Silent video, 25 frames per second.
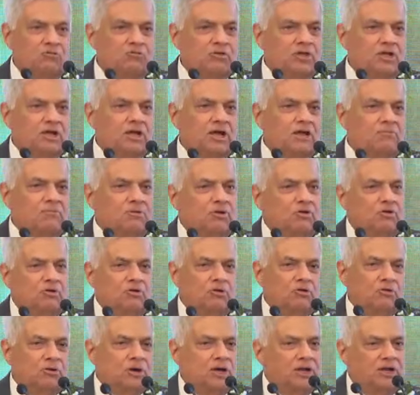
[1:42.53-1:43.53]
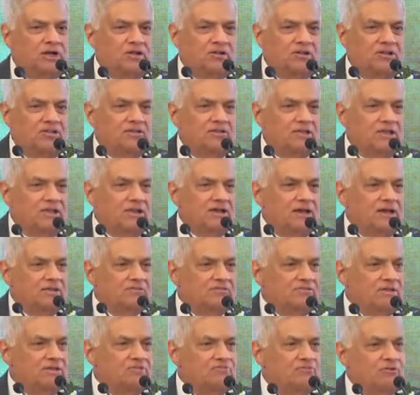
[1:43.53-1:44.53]
We can't be going to countries and
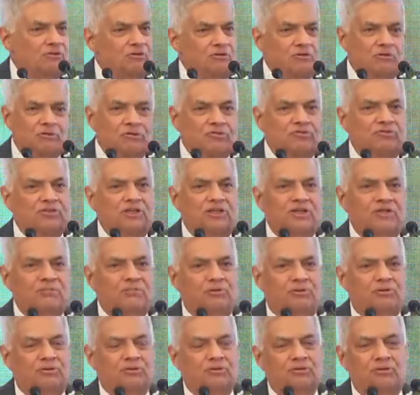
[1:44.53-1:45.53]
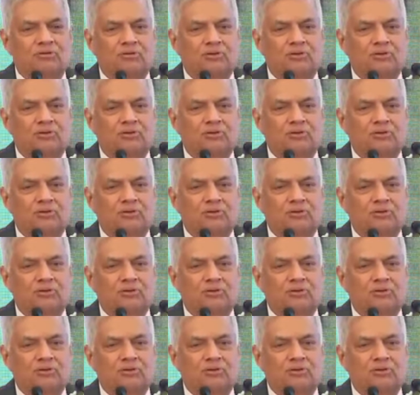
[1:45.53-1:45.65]
asking for loans anymore.